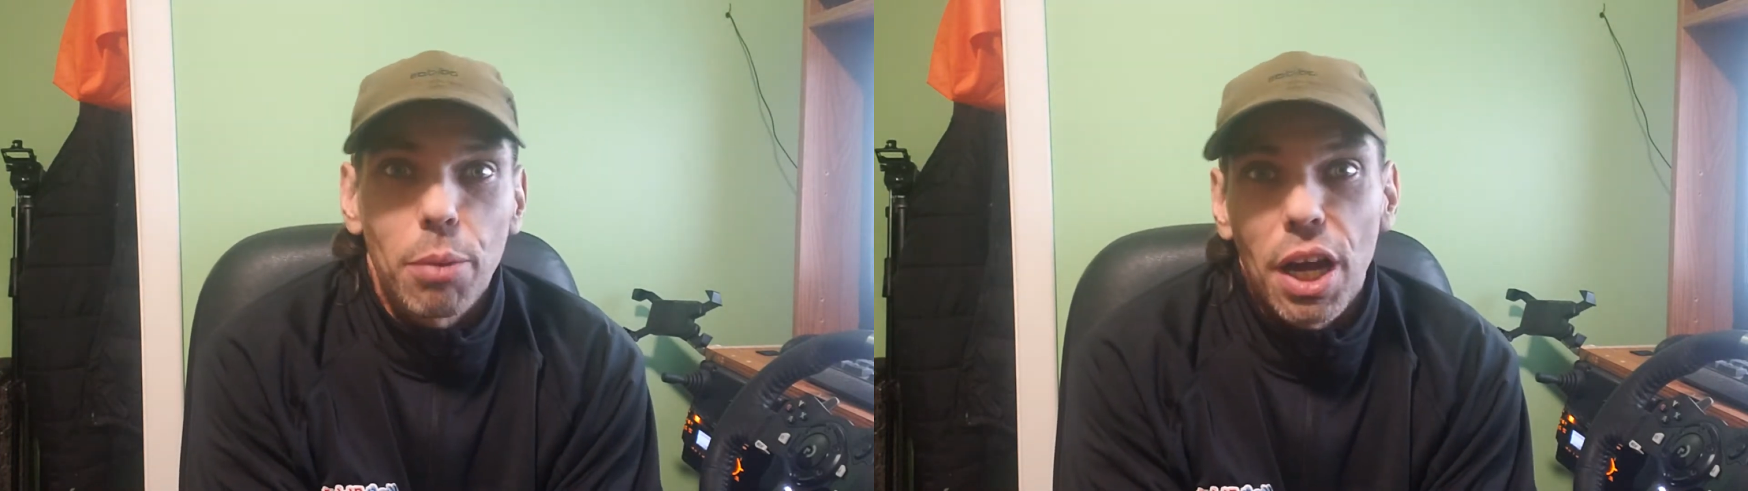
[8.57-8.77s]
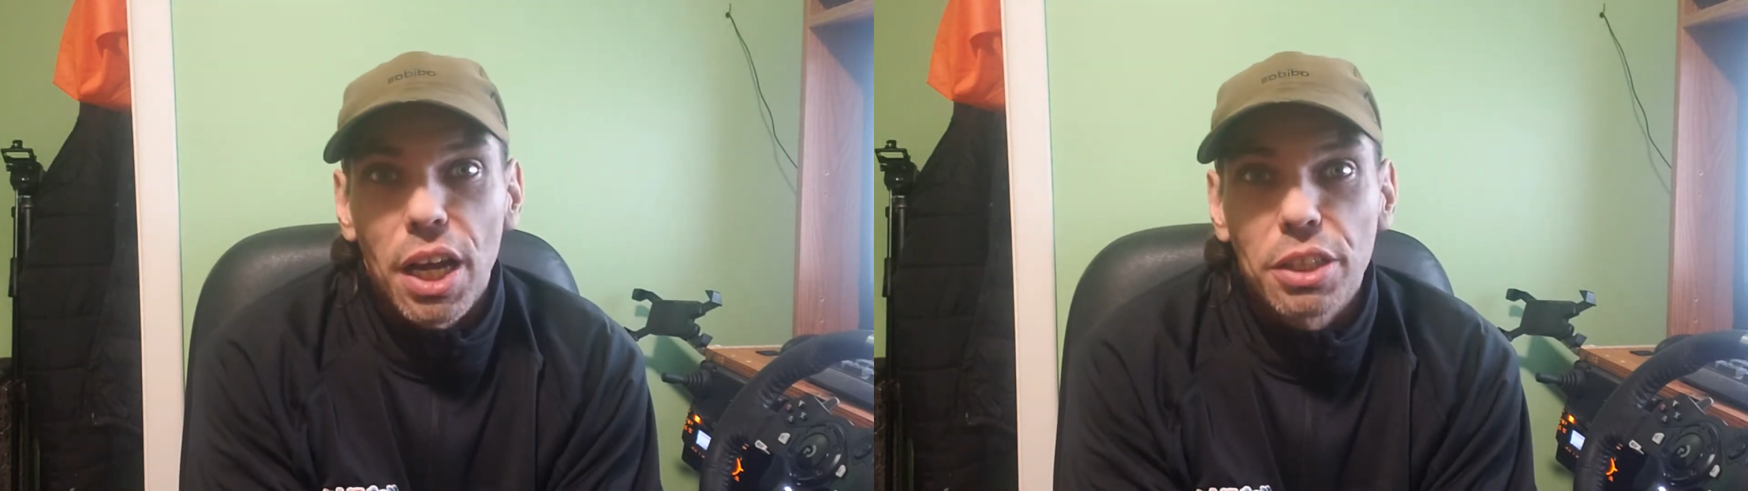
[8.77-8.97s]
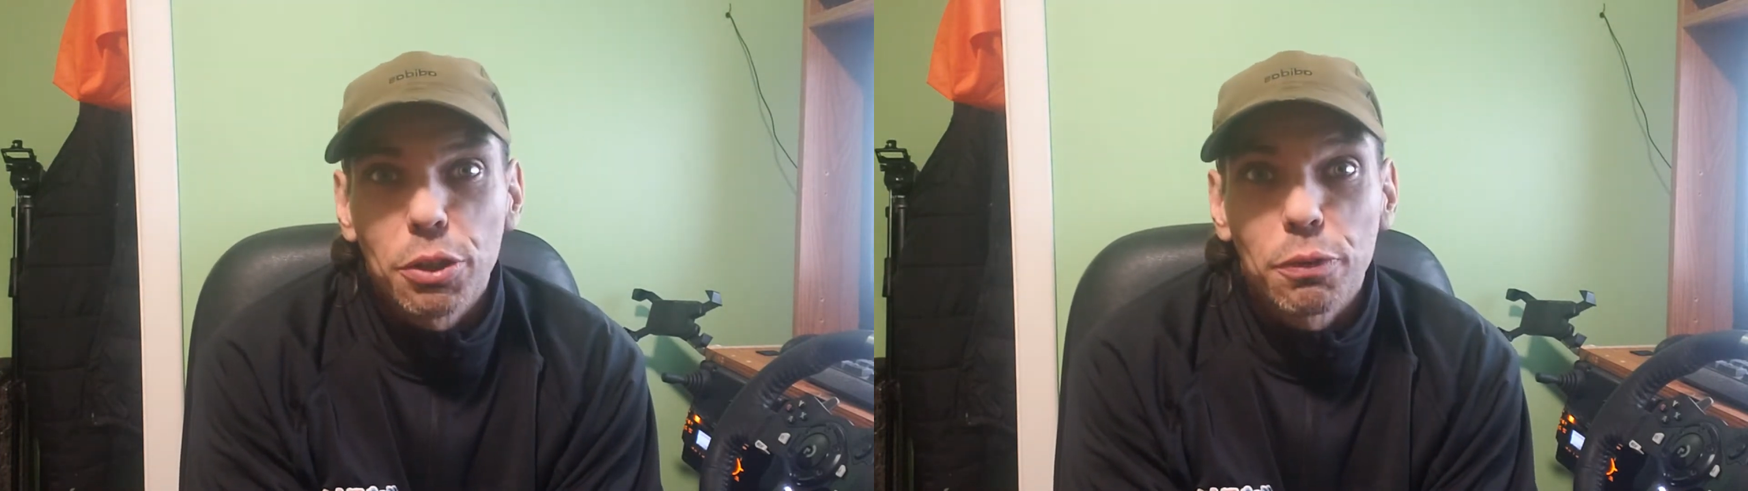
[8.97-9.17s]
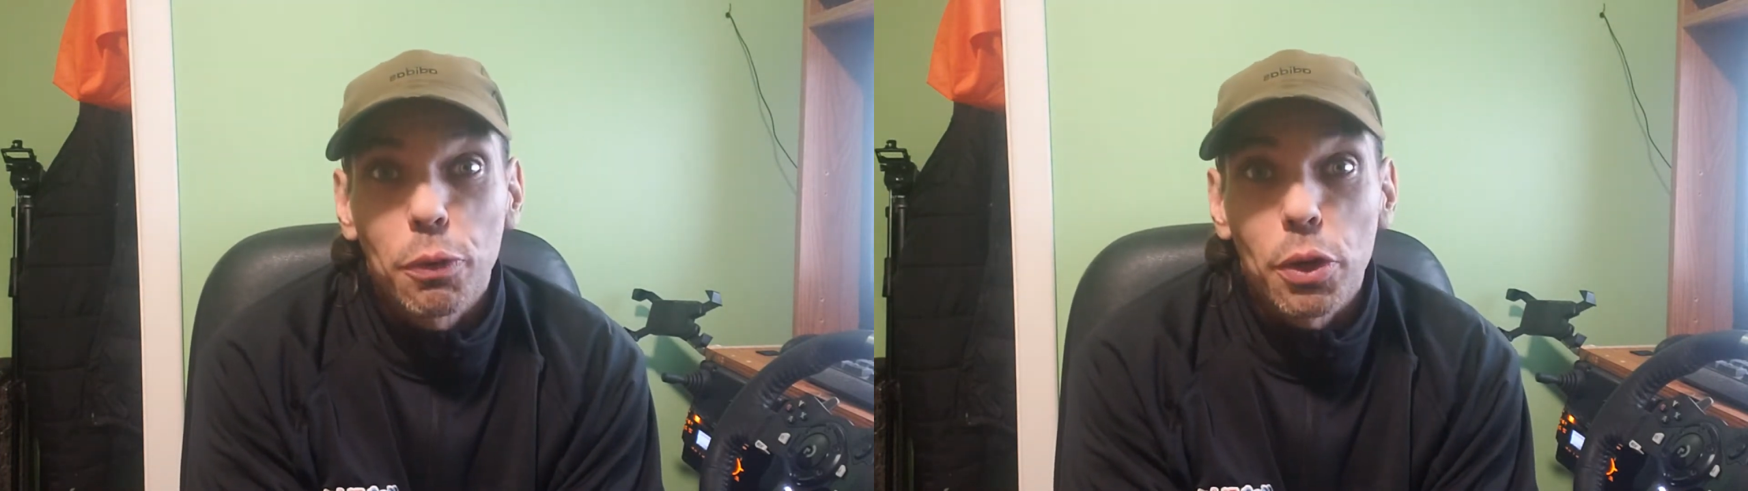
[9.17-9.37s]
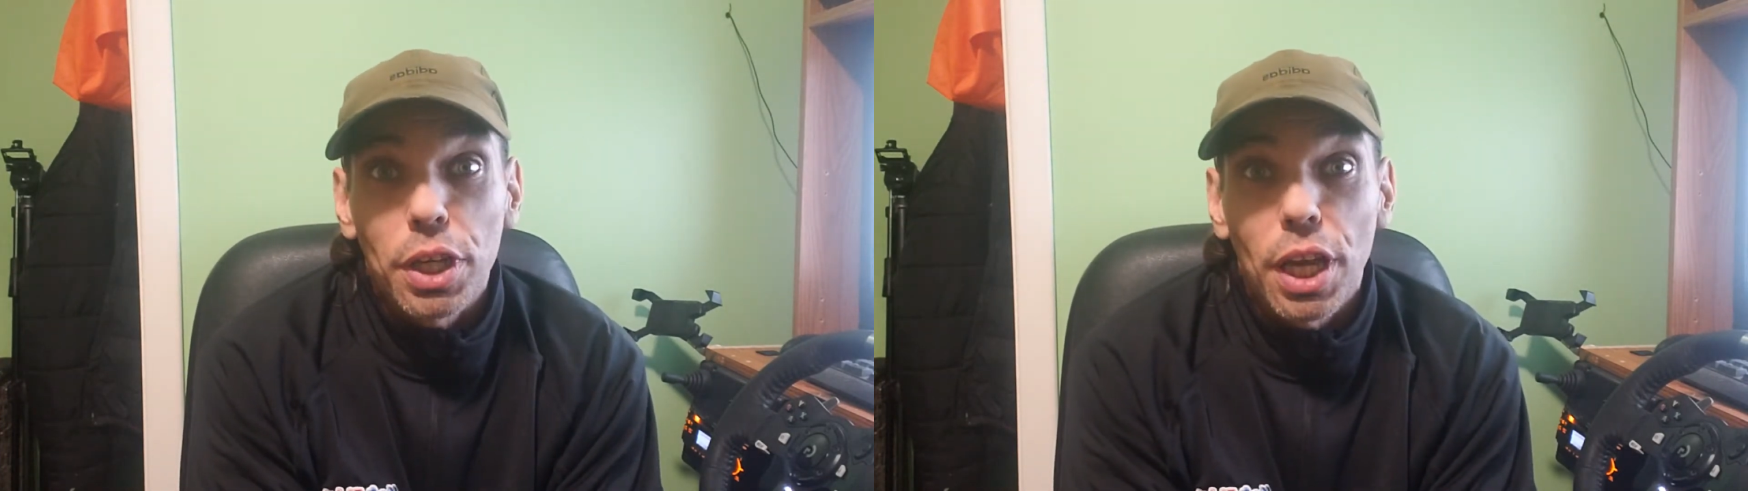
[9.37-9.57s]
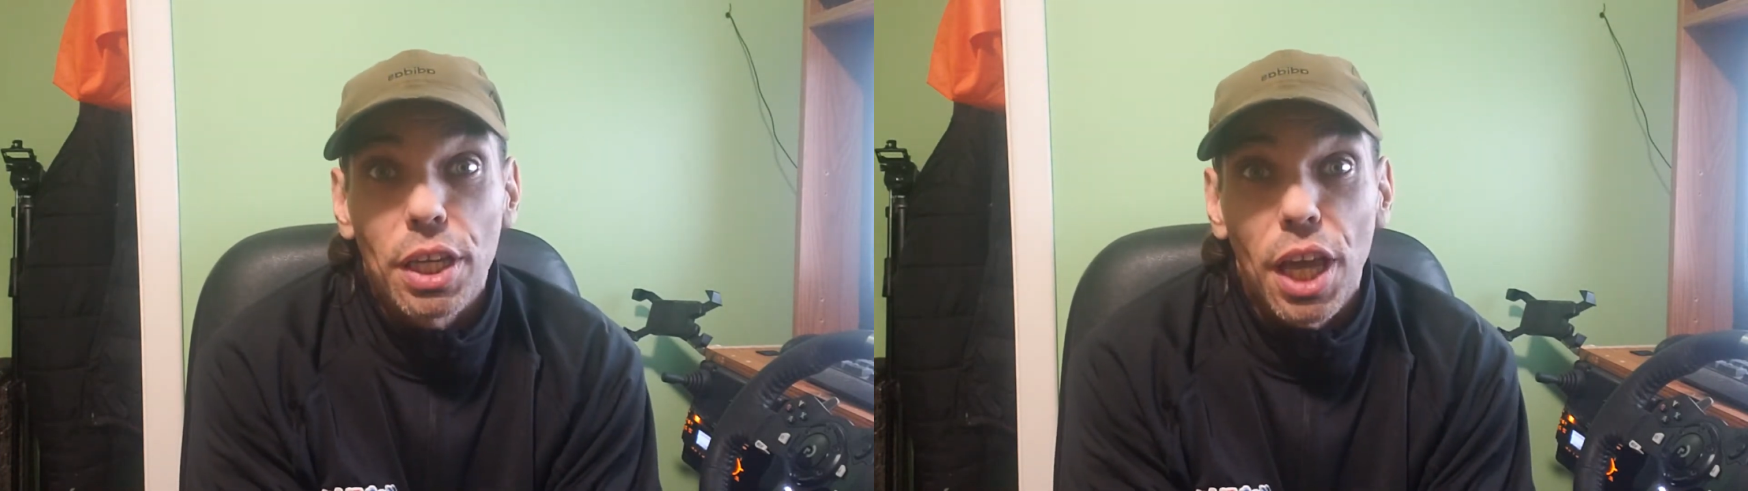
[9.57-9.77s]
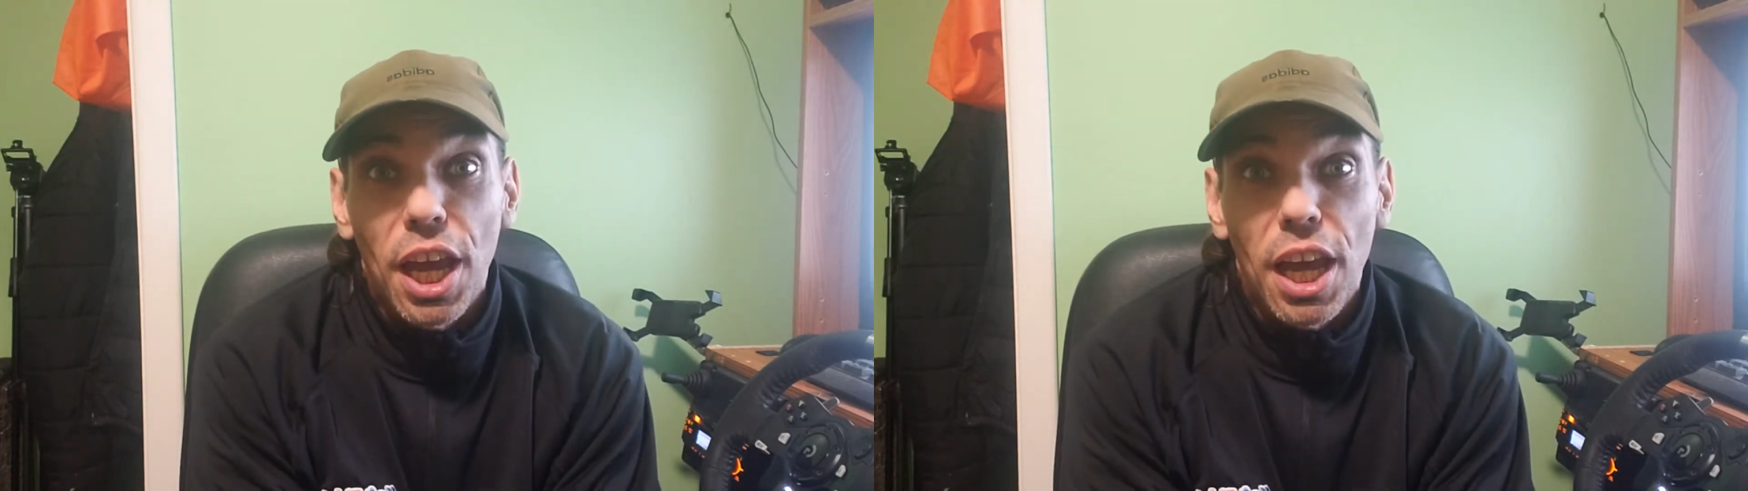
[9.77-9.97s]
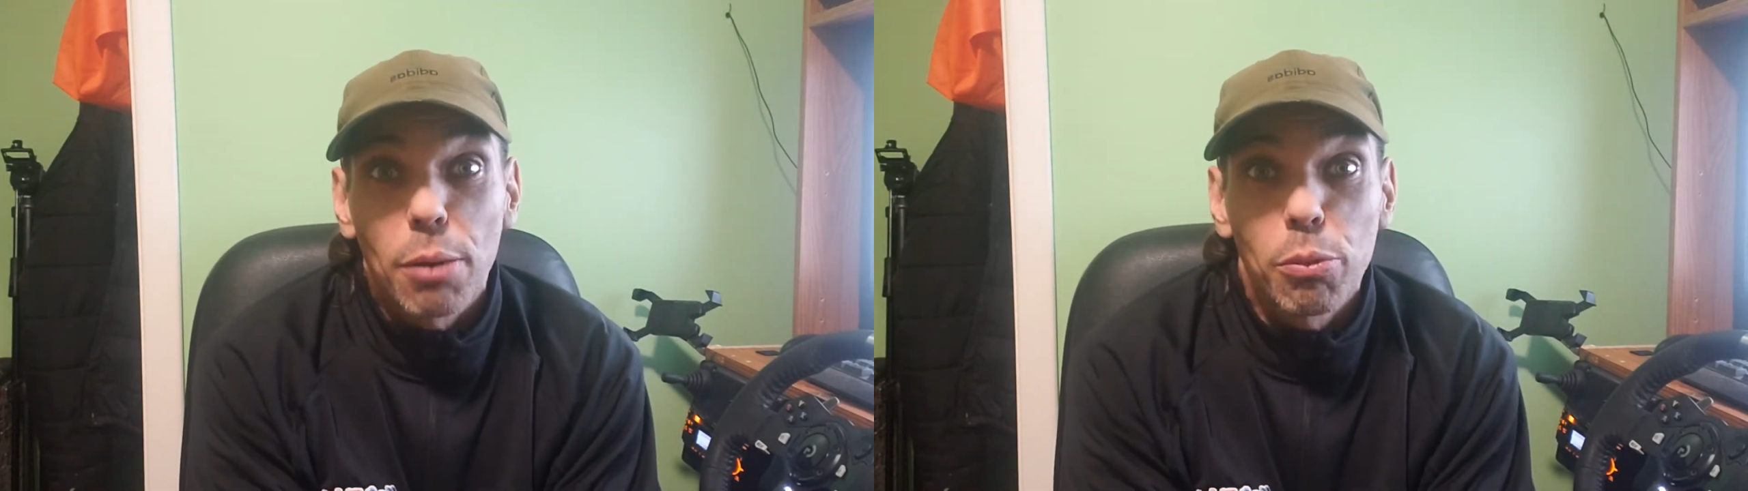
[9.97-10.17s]
my new 4K
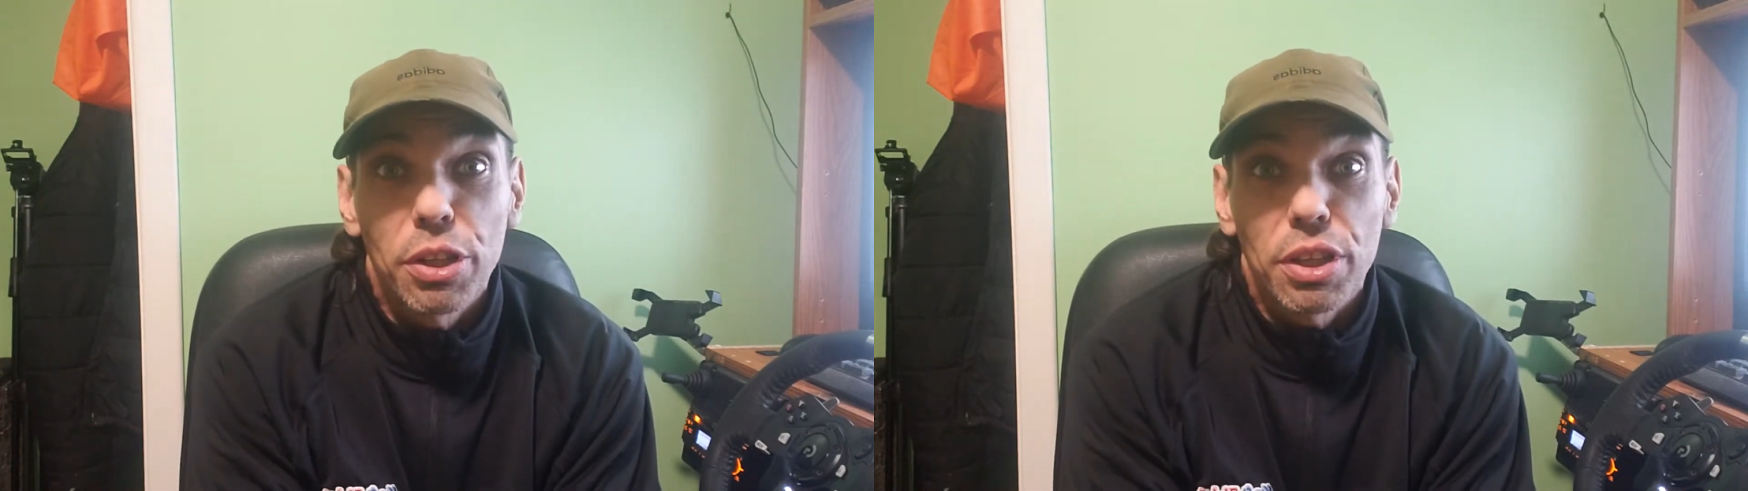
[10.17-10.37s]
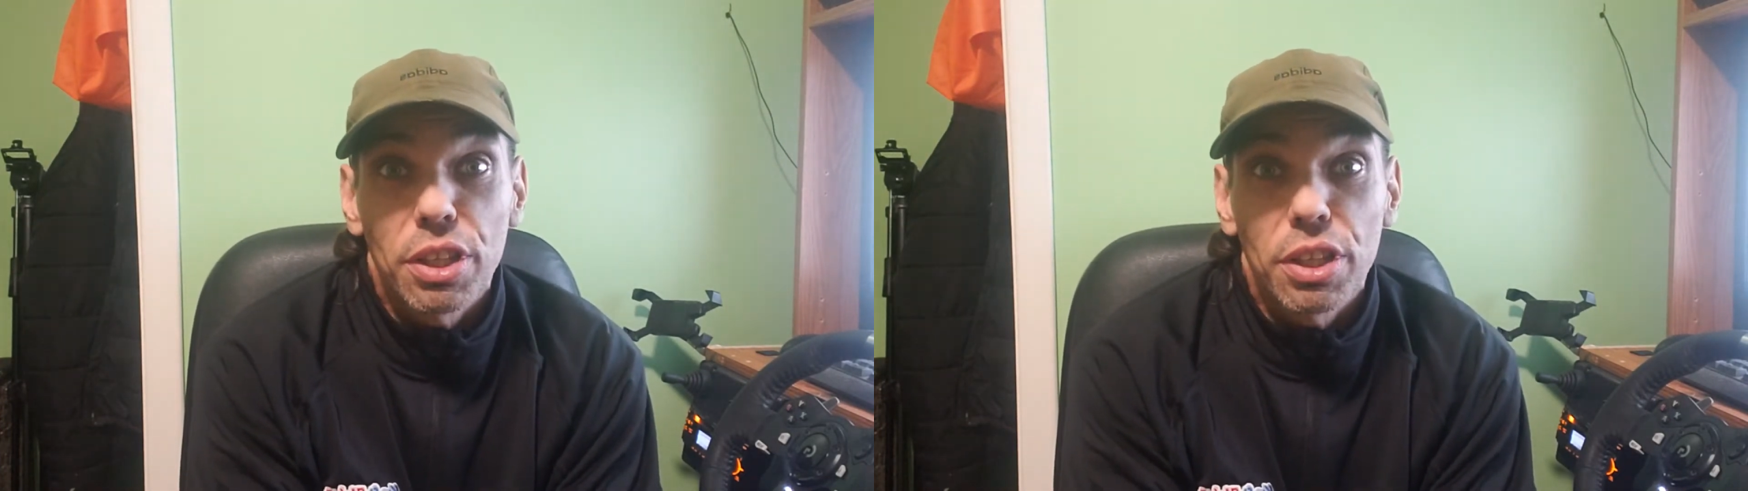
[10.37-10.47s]
cam with